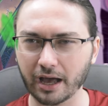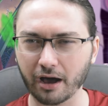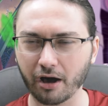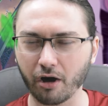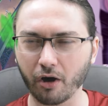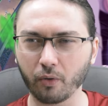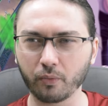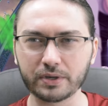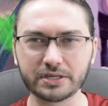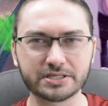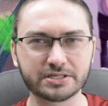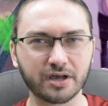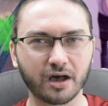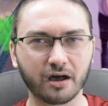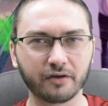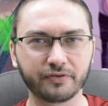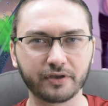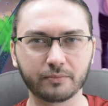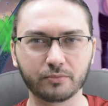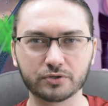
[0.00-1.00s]
All we saw
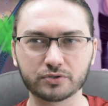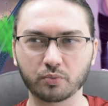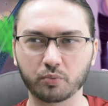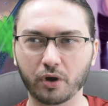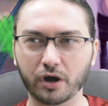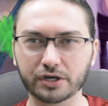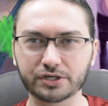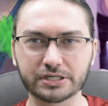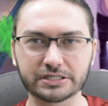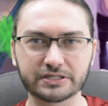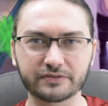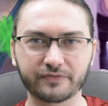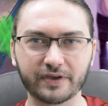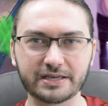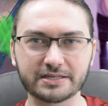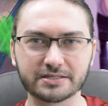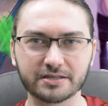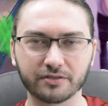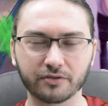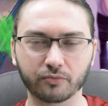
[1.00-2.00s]
of him was wash his
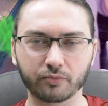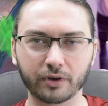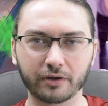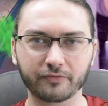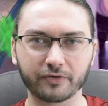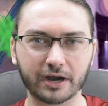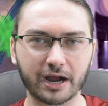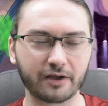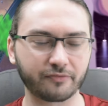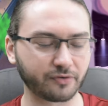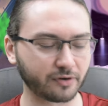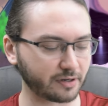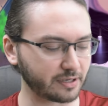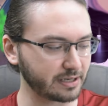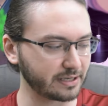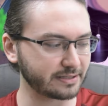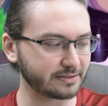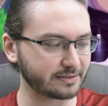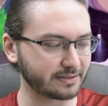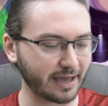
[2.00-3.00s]
face in the river after
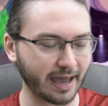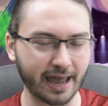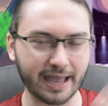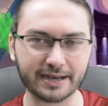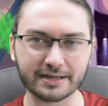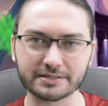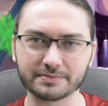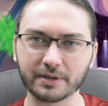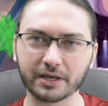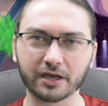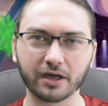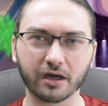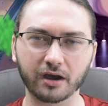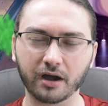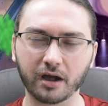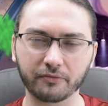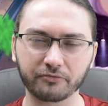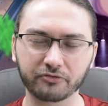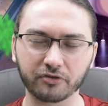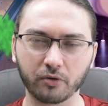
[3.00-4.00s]
his hand has been cut
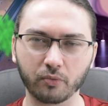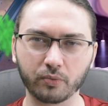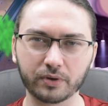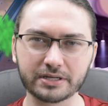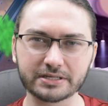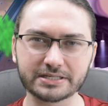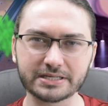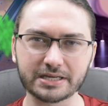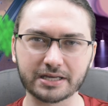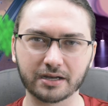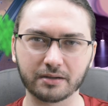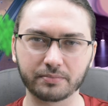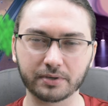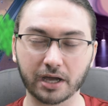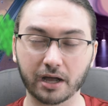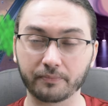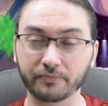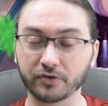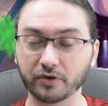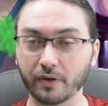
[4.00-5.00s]
off, so what is he going to be
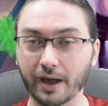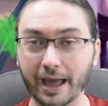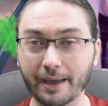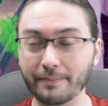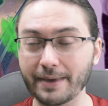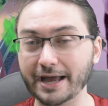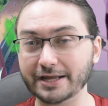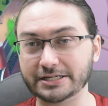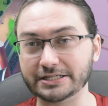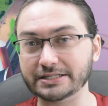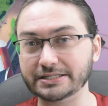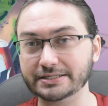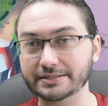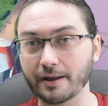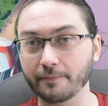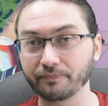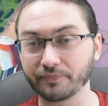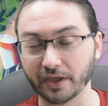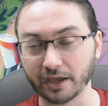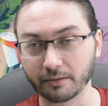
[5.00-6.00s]
up to? I imagine
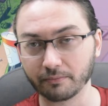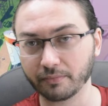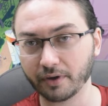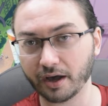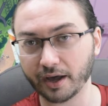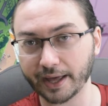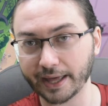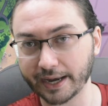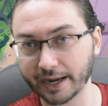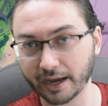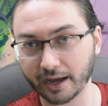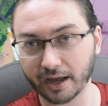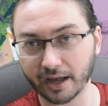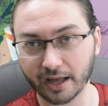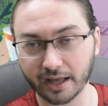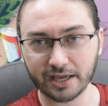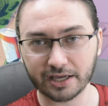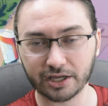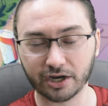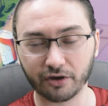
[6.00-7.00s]
something,
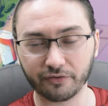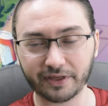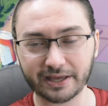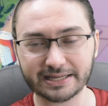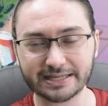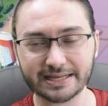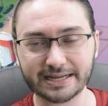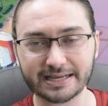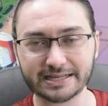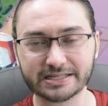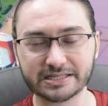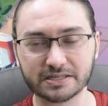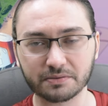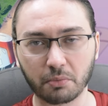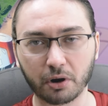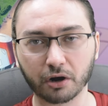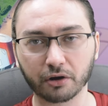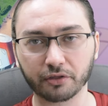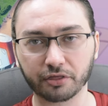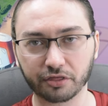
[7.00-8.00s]
but, you know, they did a
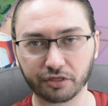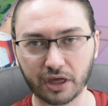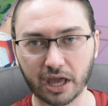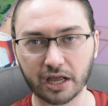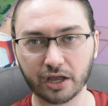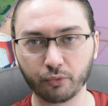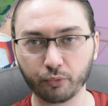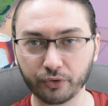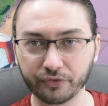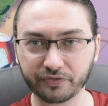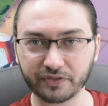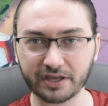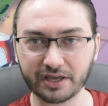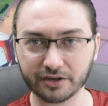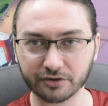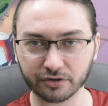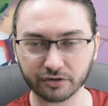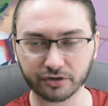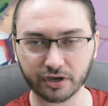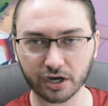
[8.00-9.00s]
smart thing with the
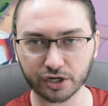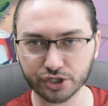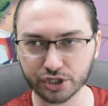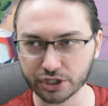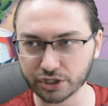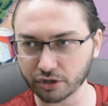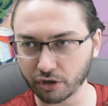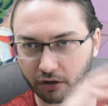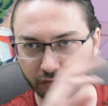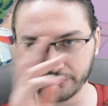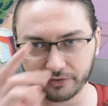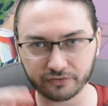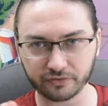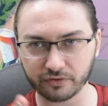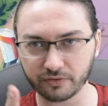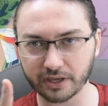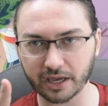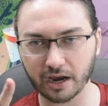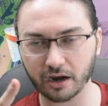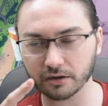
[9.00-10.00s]
introduction to all these
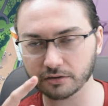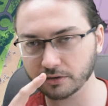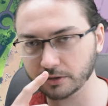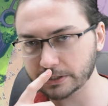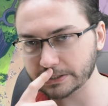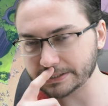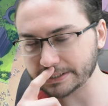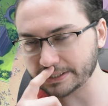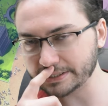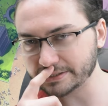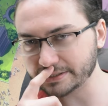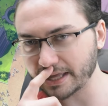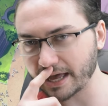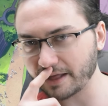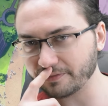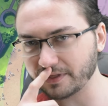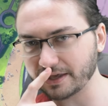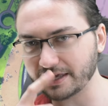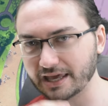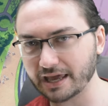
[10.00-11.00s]
new characters, is
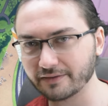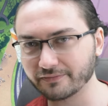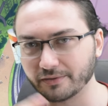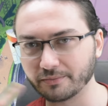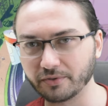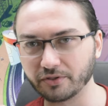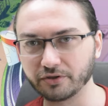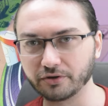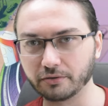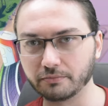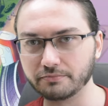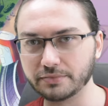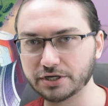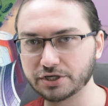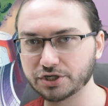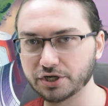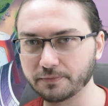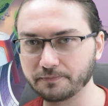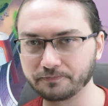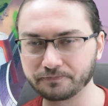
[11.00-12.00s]
that they gave him a little
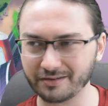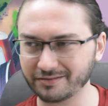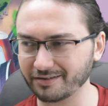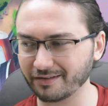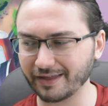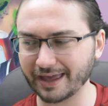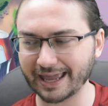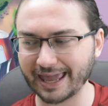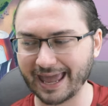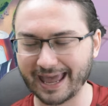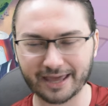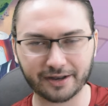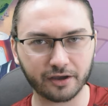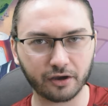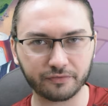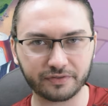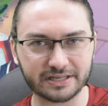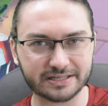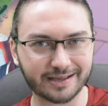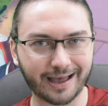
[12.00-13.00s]
mission to, like, hand
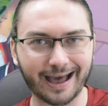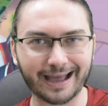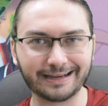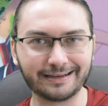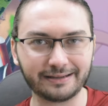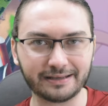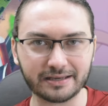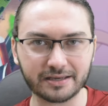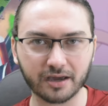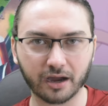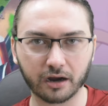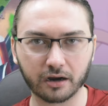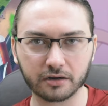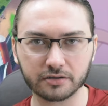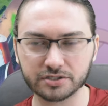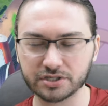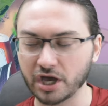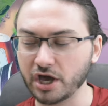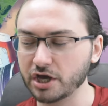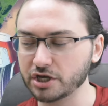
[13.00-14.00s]
out these ID
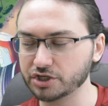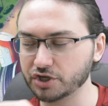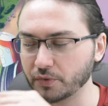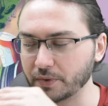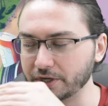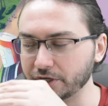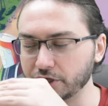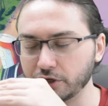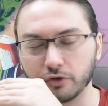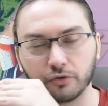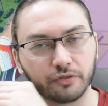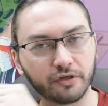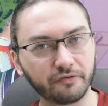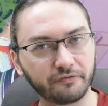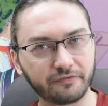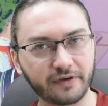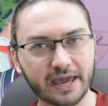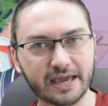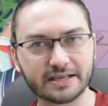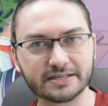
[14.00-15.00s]
cards, so he knew the
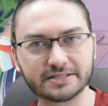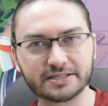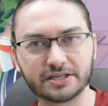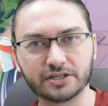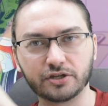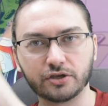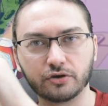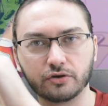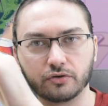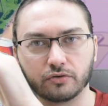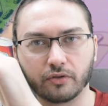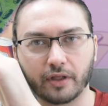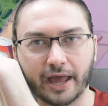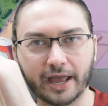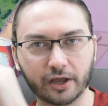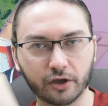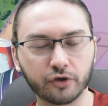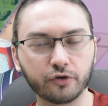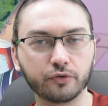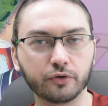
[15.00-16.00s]
face, he knew,
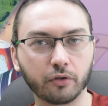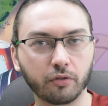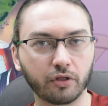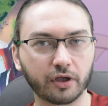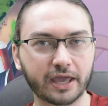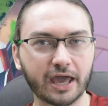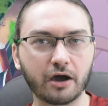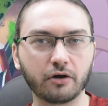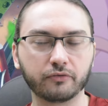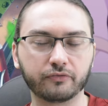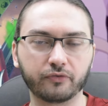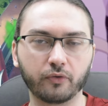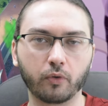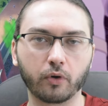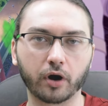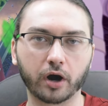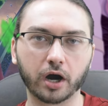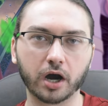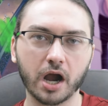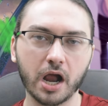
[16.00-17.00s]
like, who to look out
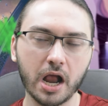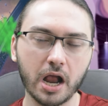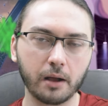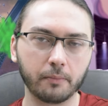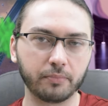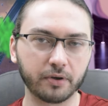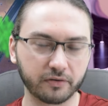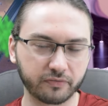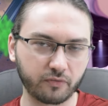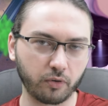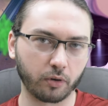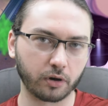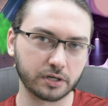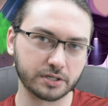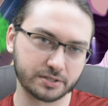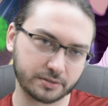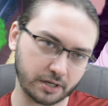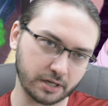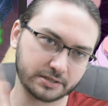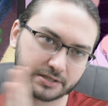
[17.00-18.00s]
for, but of
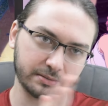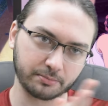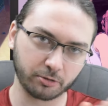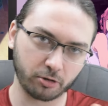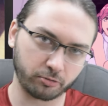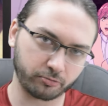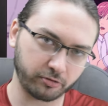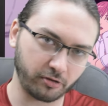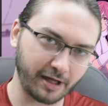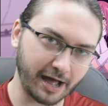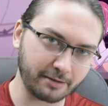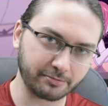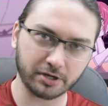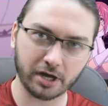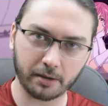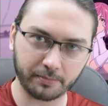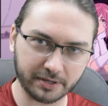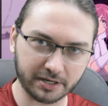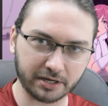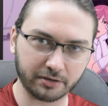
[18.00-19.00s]
course, because he broke the
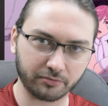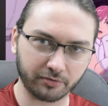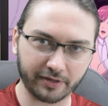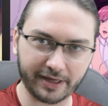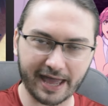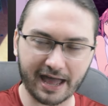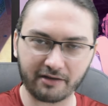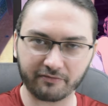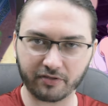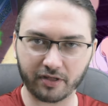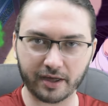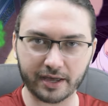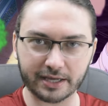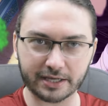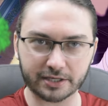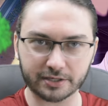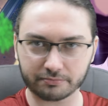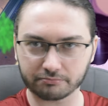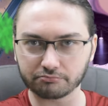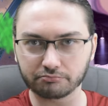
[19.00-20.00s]
laptop, he didn't really have,
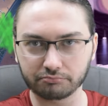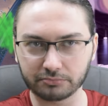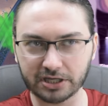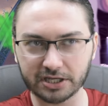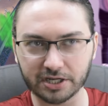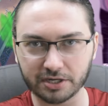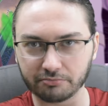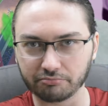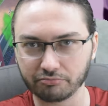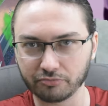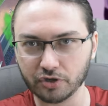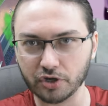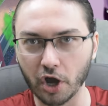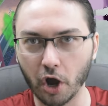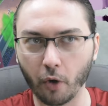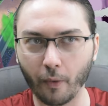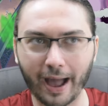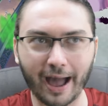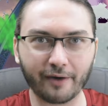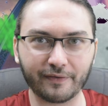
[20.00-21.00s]
like, he didn't
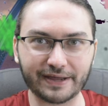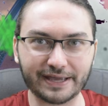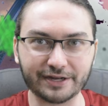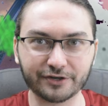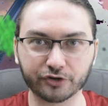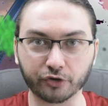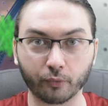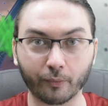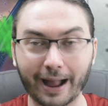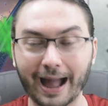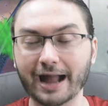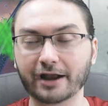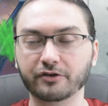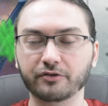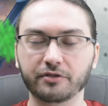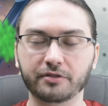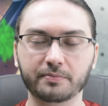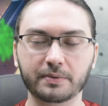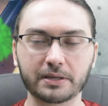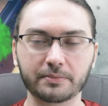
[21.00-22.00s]
know how to interact
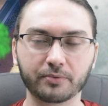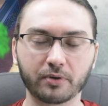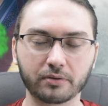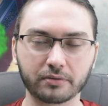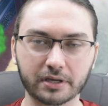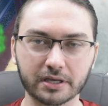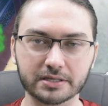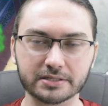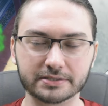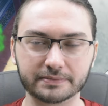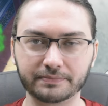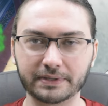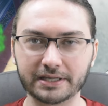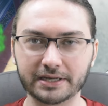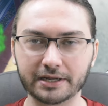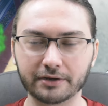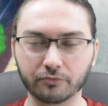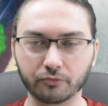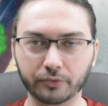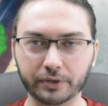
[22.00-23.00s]
with people, because he
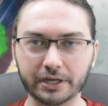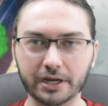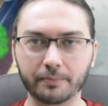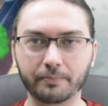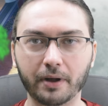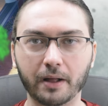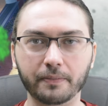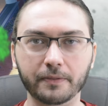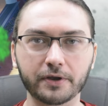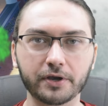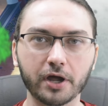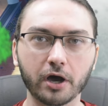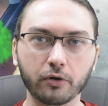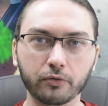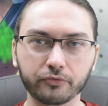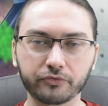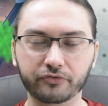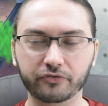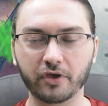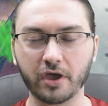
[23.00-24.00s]
didn't read up on the
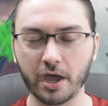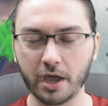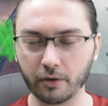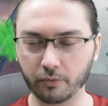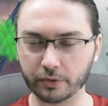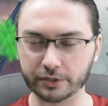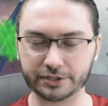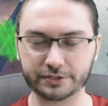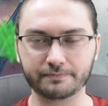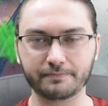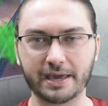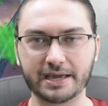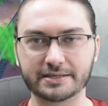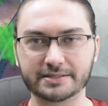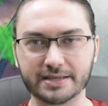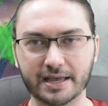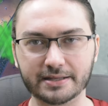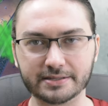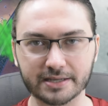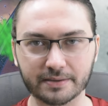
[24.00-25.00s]
notes. Which makes
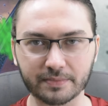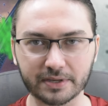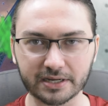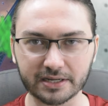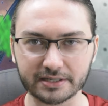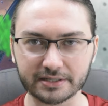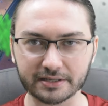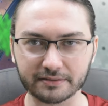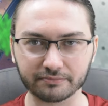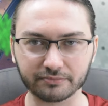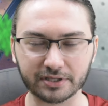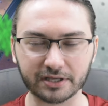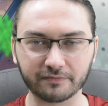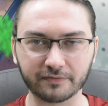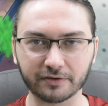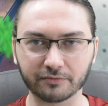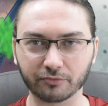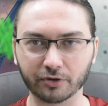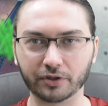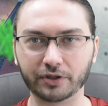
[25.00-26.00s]
sense. I mean, he didn't
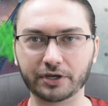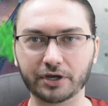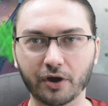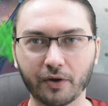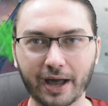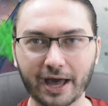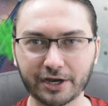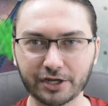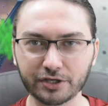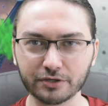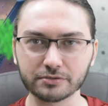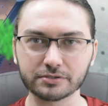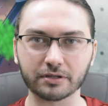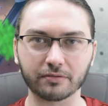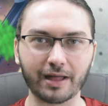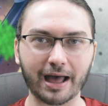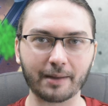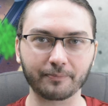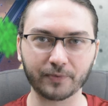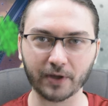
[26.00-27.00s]
even really know how to use a
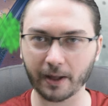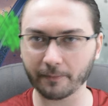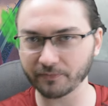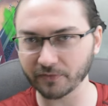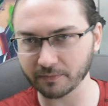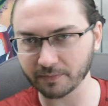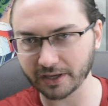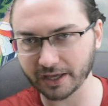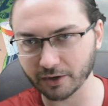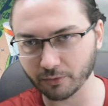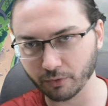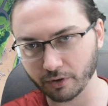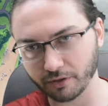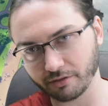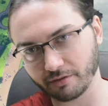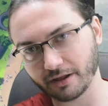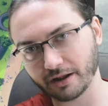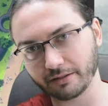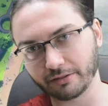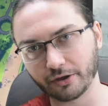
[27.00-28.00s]
laptop to begin with,
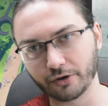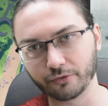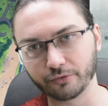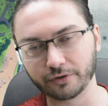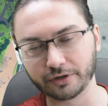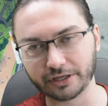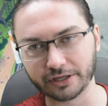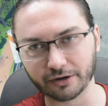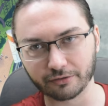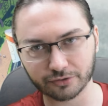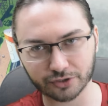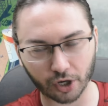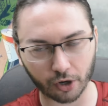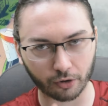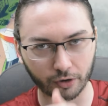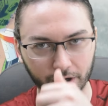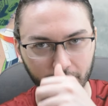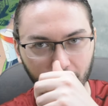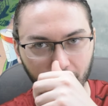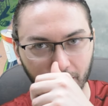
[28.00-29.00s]
let alone, you know,
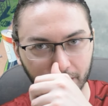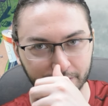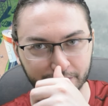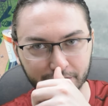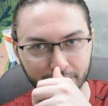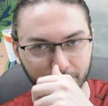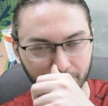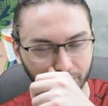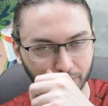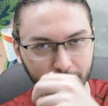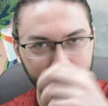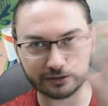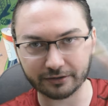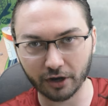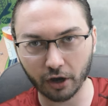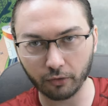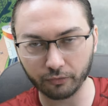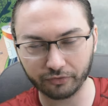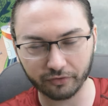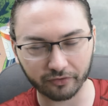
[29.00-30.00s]
turn it on to read
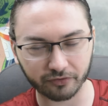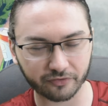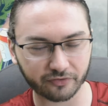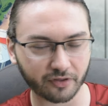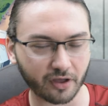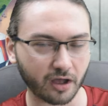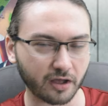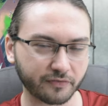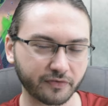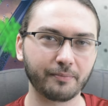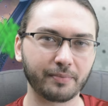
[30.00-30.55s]
notes and stuff.